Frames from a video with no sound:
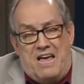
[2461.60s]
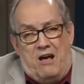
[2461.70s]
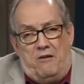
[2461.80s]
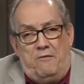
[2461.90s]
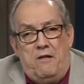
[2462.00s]

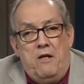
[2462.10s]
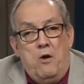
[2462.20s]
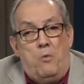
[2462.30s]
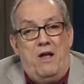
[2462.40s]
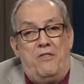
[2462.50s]
sell.
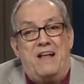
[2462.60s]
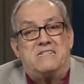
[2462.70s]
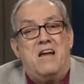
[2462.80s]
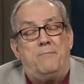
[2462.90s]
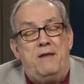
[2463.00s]
Well,
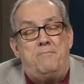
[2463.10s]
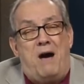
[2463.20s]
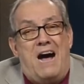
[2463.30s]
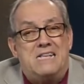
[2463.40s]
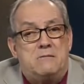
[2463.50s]
that's not been
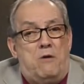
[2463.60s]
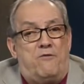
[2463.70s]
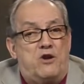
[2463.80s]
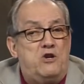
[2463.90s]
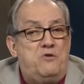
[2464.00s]

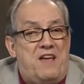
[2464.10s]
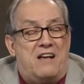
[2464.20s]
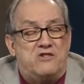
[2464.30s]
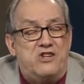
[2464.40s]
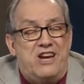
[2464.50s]
possible for
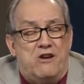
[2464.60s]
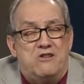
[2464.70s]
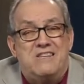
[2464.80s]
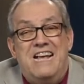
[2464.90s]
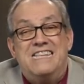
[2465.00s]
2,000
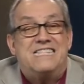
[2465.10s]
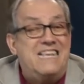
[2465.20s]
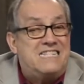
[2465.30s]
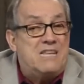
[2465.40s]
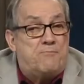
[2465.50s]
years
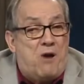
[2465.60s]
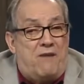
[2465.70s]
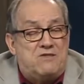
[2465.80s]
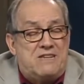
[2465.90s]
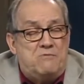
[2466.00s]
since the
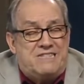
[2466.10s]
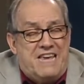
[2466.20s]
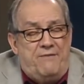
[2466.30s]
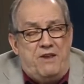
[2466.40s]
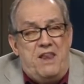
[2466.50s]
prophecy was
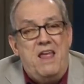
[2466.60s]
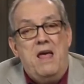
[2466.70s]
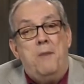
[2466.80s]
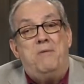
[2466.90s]
given,